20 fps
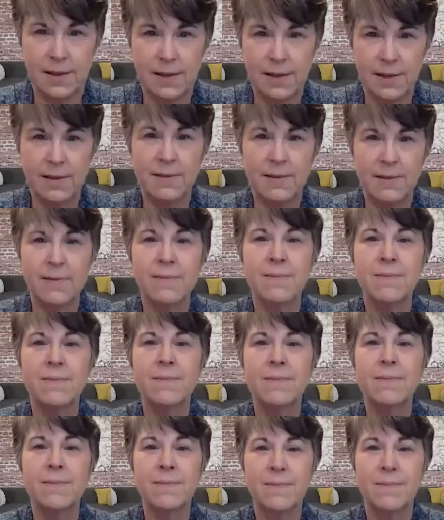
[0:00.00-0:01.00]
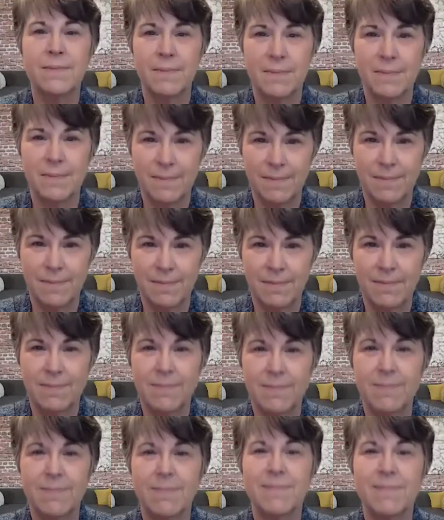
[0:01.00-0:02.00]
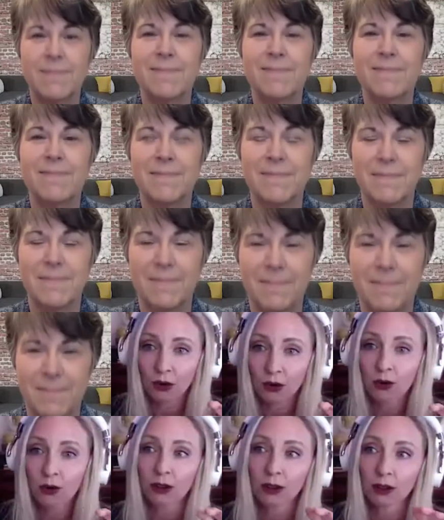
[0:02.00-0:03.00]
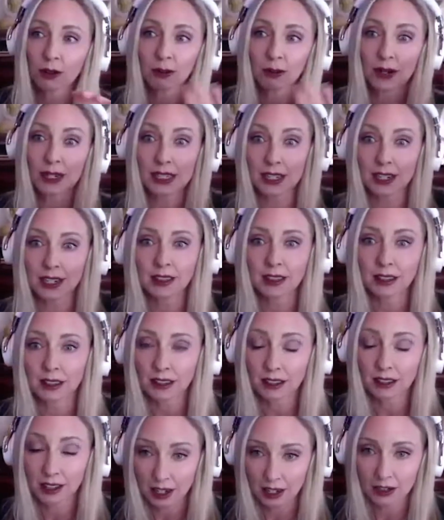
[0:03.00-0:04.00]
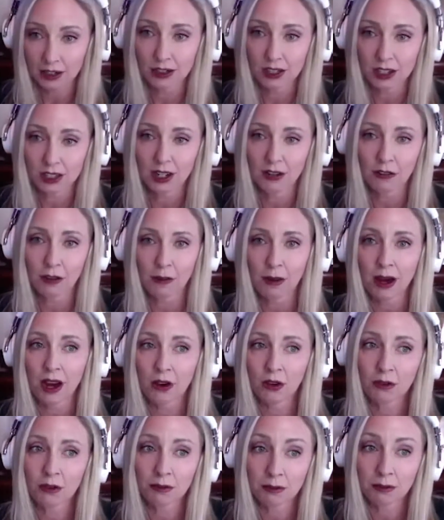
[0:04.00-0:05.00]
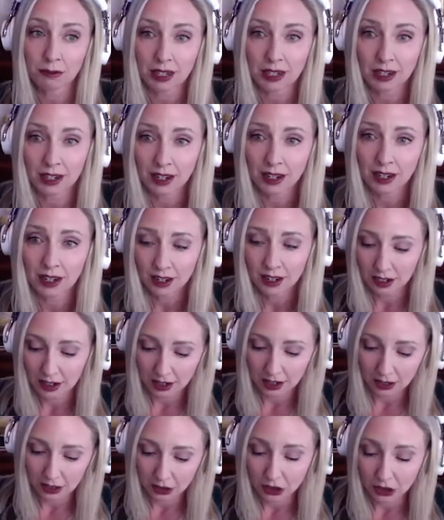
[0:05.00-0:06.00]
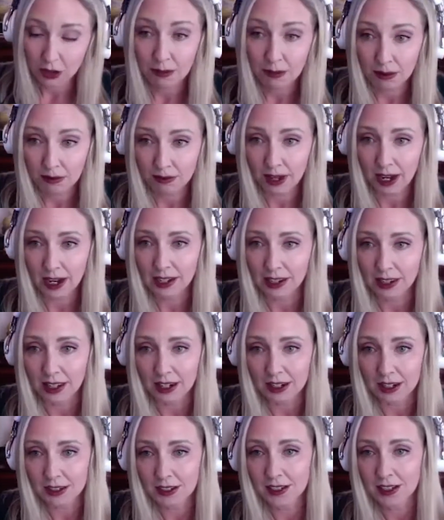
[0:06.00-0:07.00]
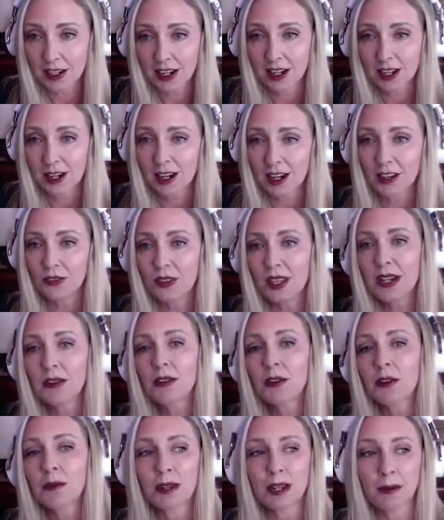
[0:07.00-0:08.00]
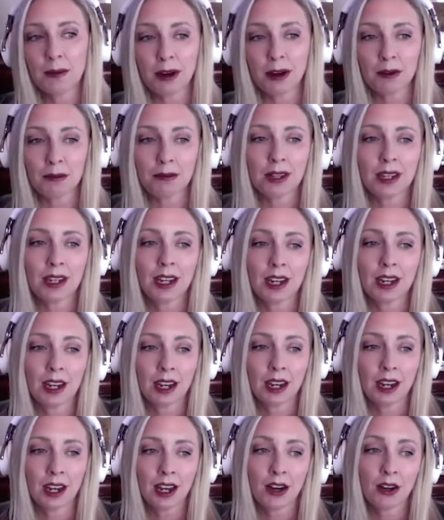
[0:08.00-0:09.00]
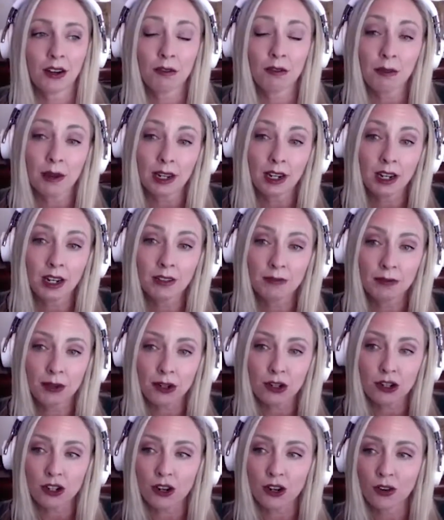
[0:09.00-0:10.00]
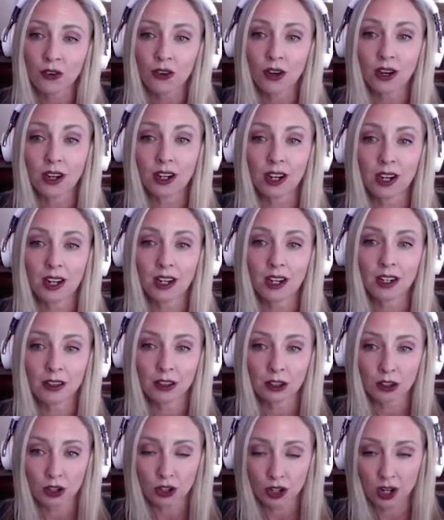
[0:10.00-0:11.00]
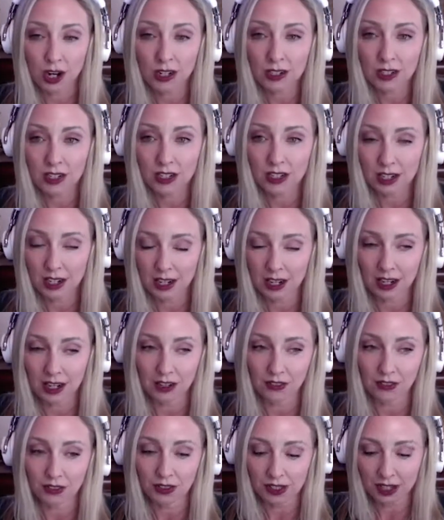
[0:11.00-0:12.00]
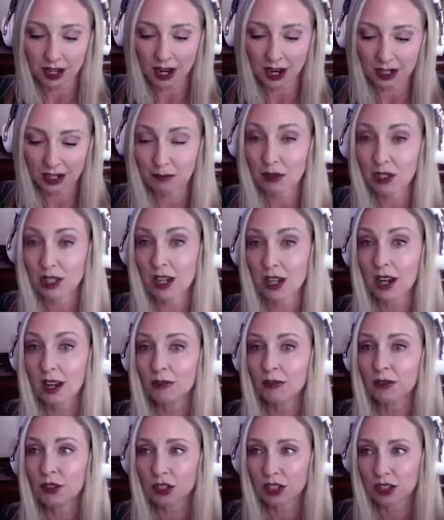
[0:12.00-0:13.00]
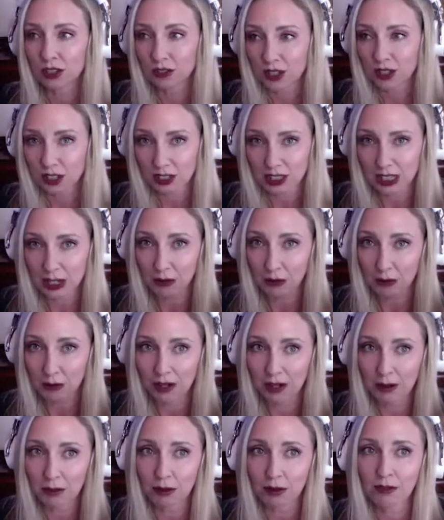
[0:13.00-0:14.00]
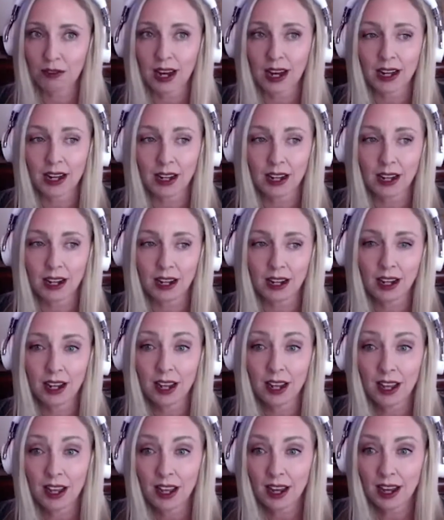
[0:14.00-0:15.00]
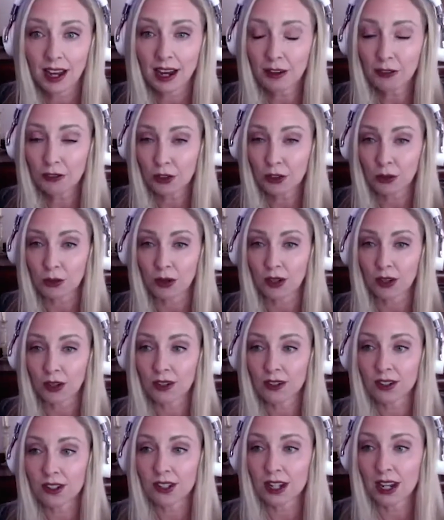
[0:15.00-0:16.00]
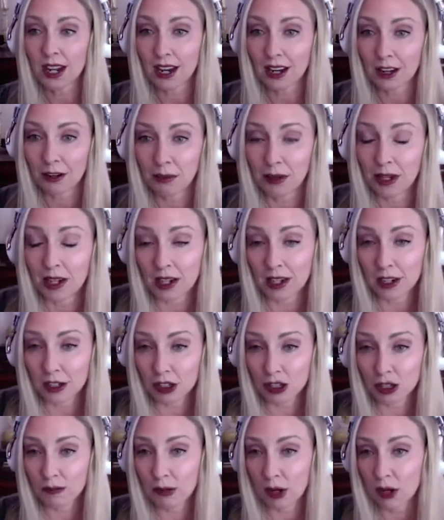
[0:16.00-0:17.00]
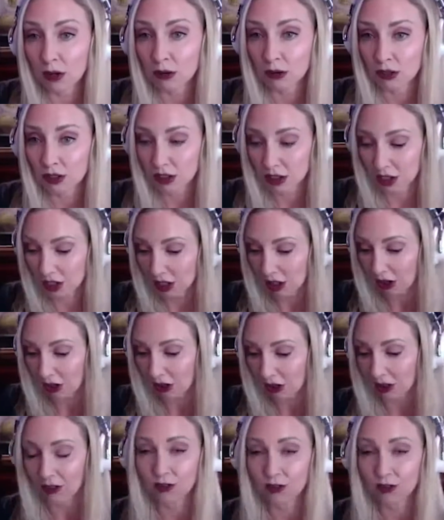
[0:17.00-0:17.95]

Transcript: I'd say my boss or my CEO or president cares enough about me to provide this. And then it would be about me getting out of my comfort zone and gaining the trust in the types of services that were being provided afterwards and being exposed to all of